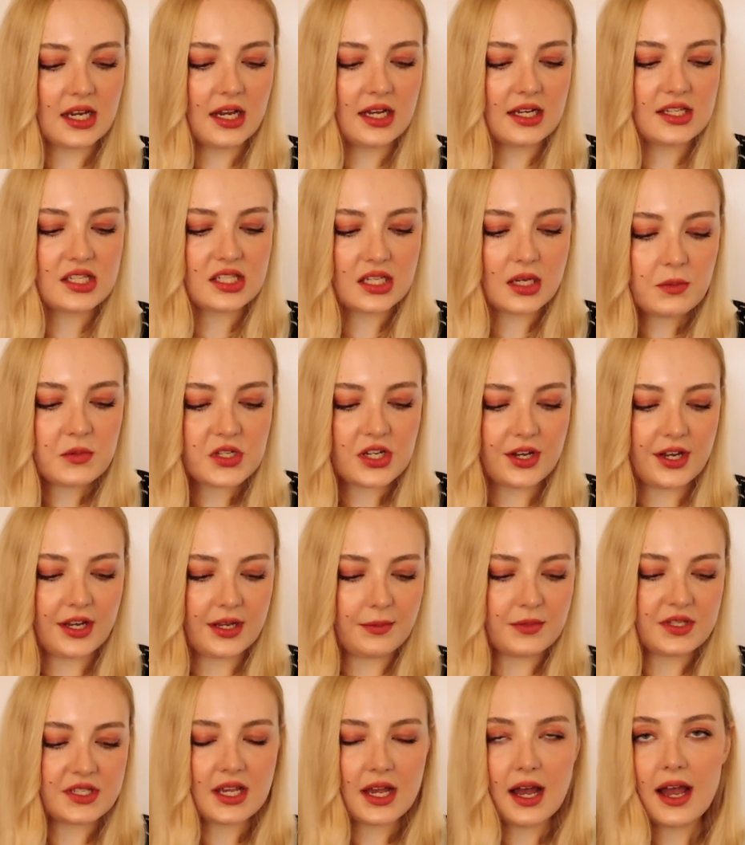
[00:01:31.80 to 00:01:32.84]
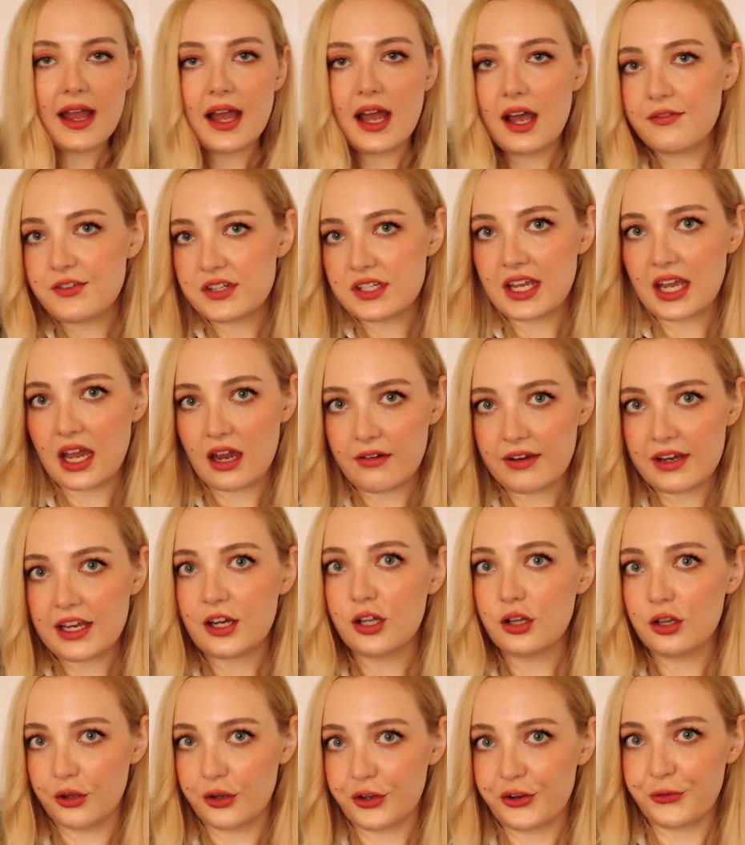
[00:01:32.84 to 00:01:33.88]
sometimes I have to carry a
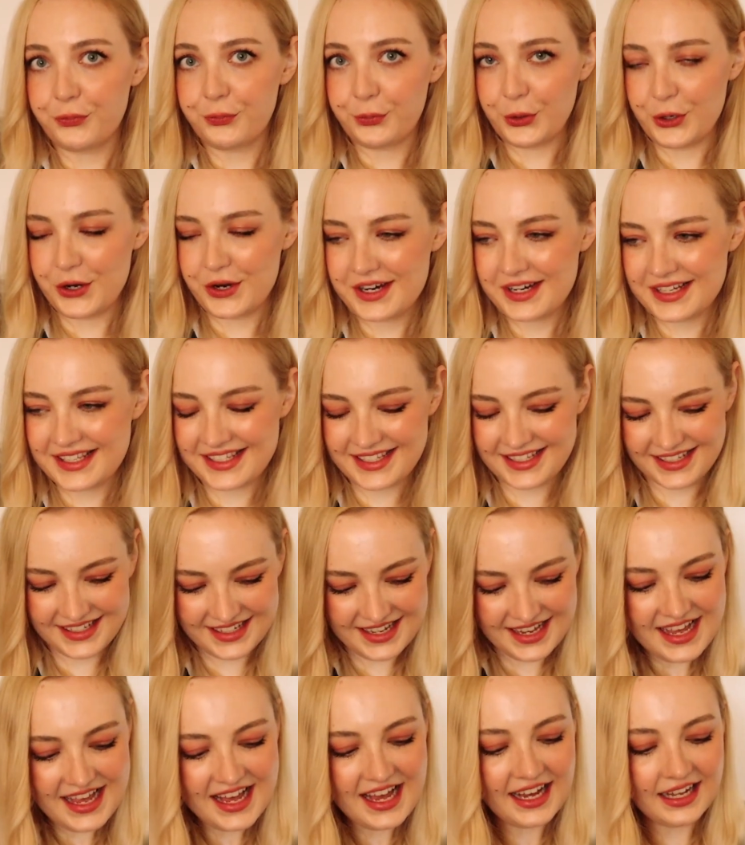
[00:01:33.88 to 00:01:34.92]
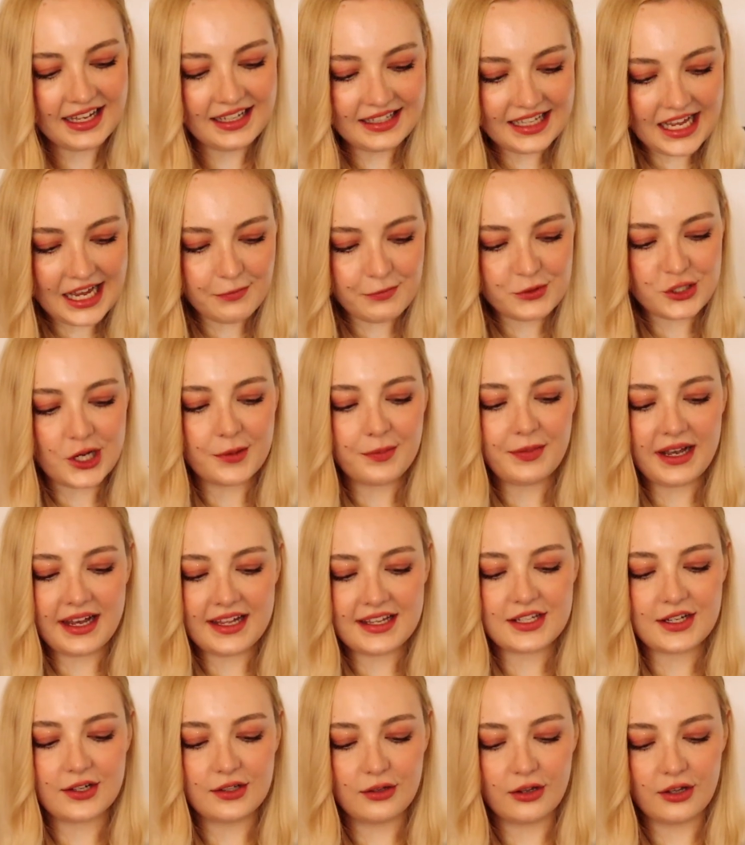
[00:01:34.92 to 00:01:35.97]
lot of books, a laptop
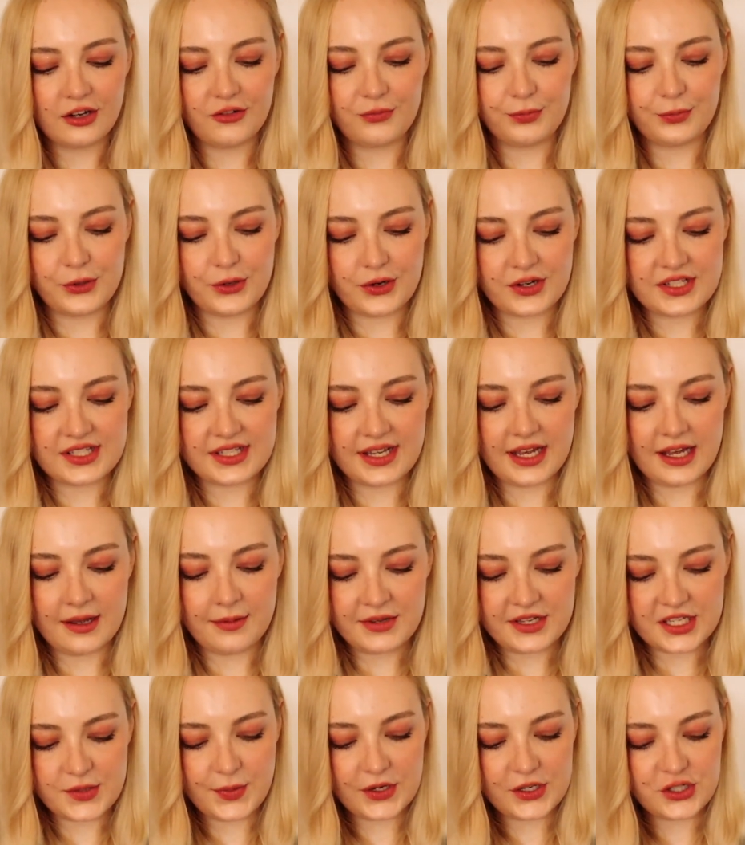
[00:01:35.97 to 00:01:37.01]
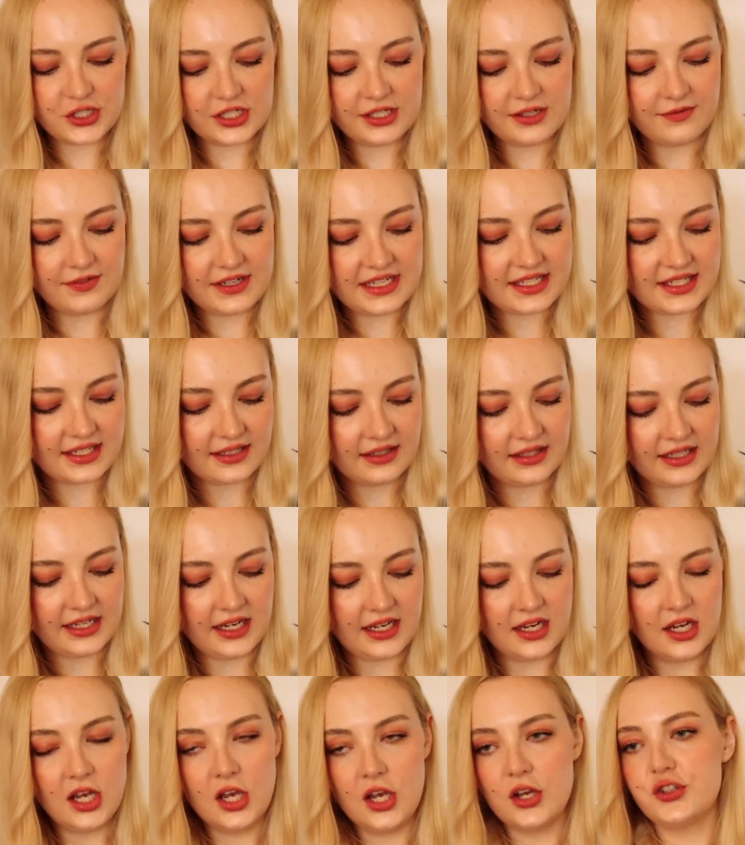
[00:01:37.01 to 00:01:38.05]
and a lot of books, especially
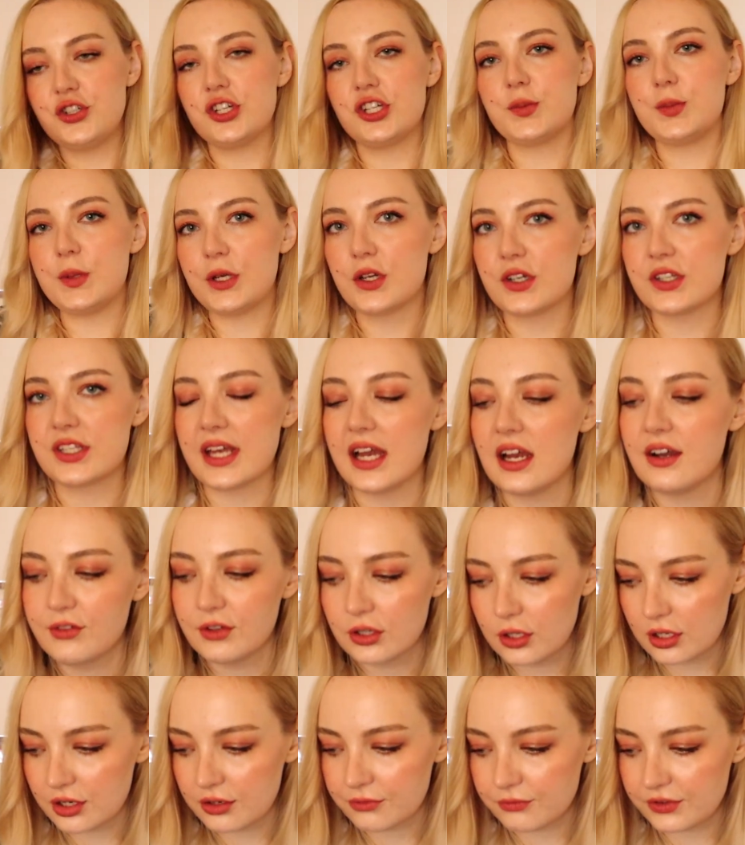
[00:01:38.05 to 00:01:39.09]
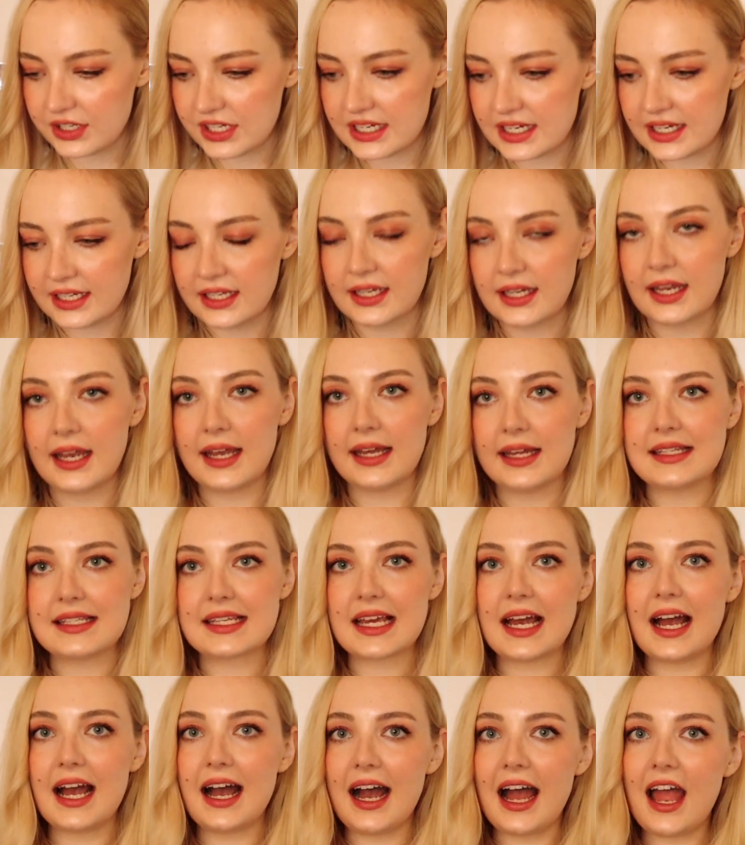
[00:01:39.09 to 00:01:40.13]
recently just because I have a lot of reading, and
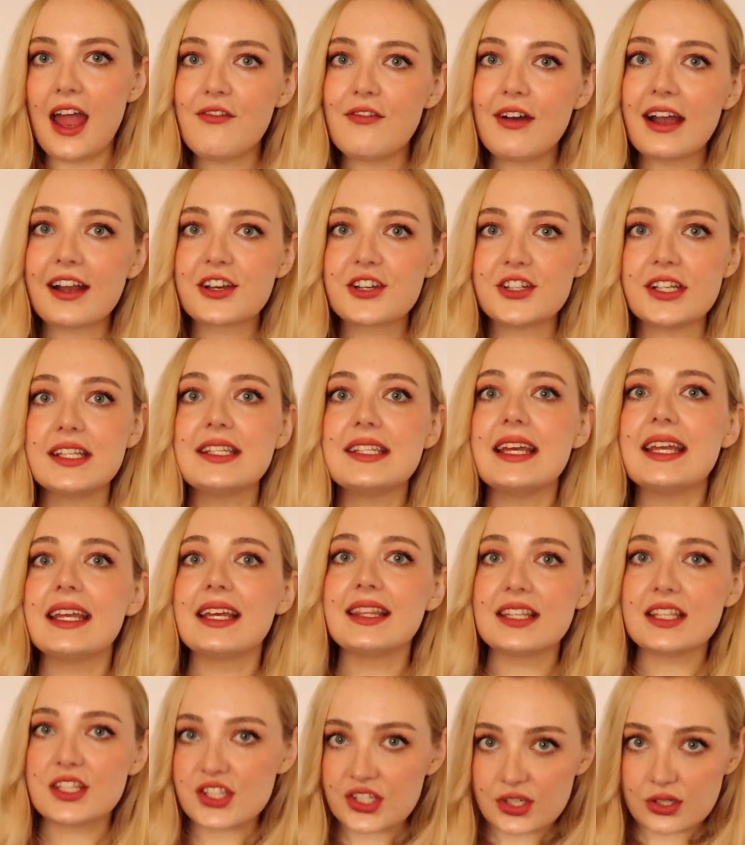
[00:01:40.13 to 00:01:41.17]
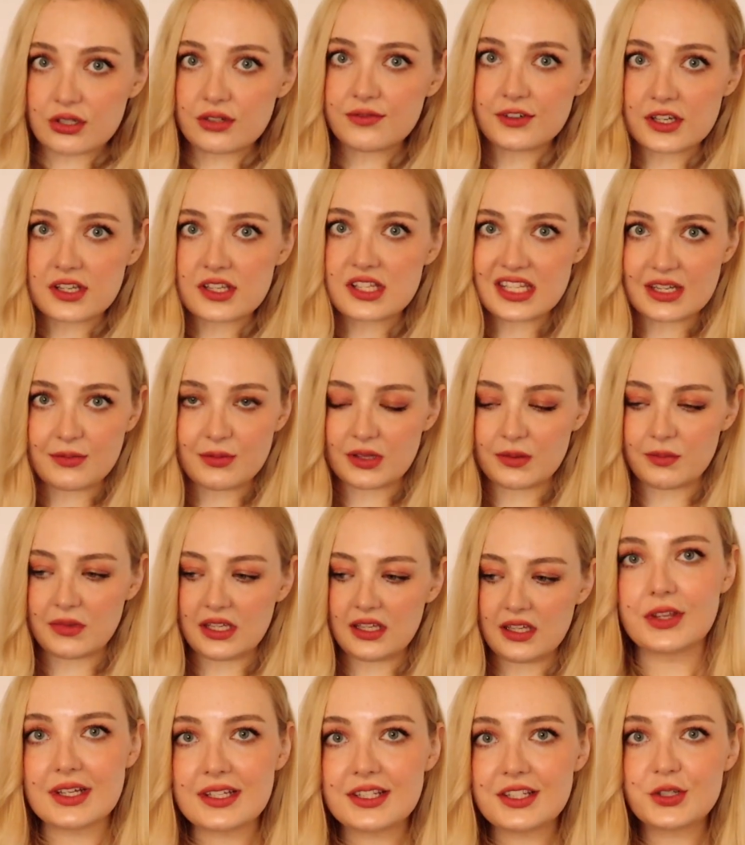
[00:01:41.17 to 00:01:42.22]
I've actually taken this to university with me.
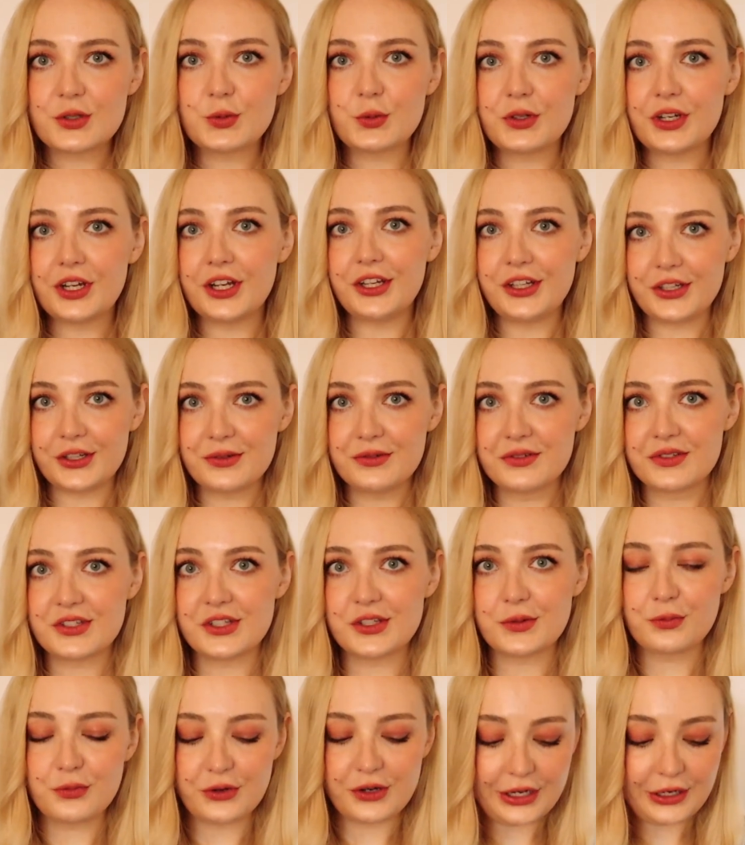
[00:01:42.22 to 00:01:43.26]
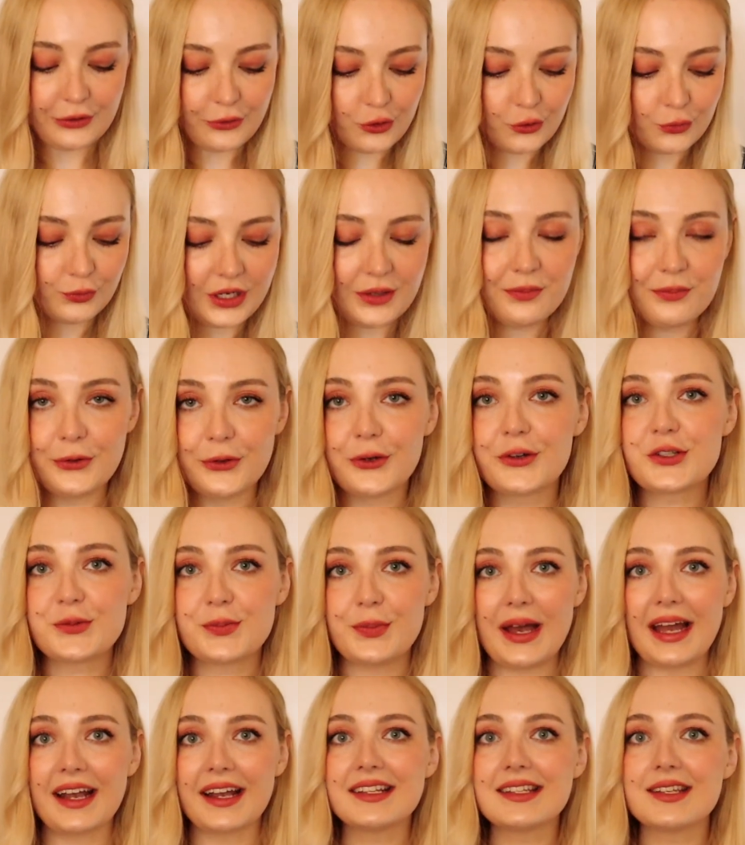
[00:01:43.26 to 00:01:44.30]
This is what I use to bring all my books
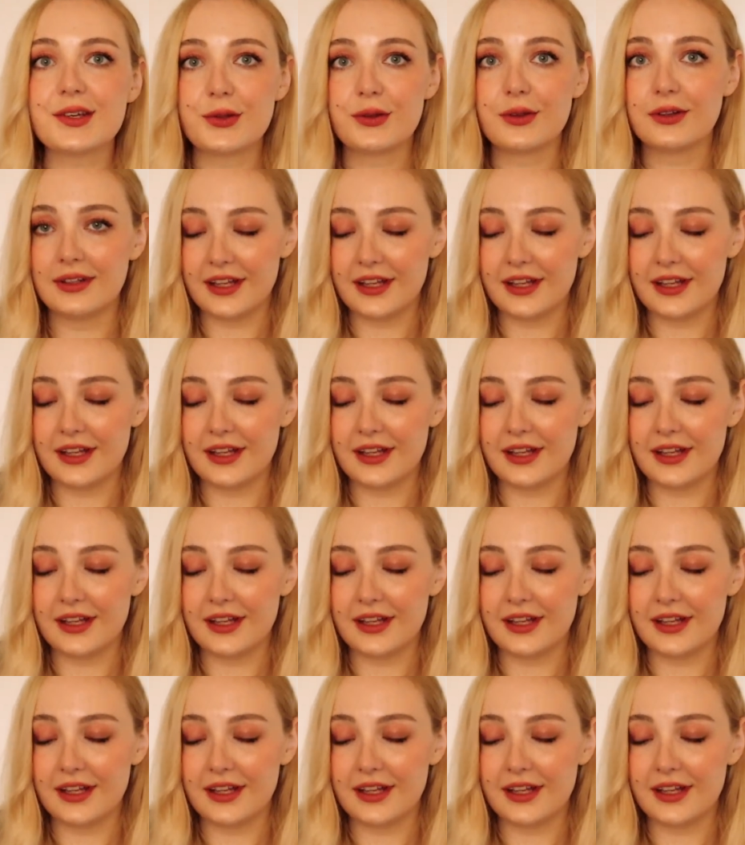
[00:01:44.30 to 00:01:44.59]
back to the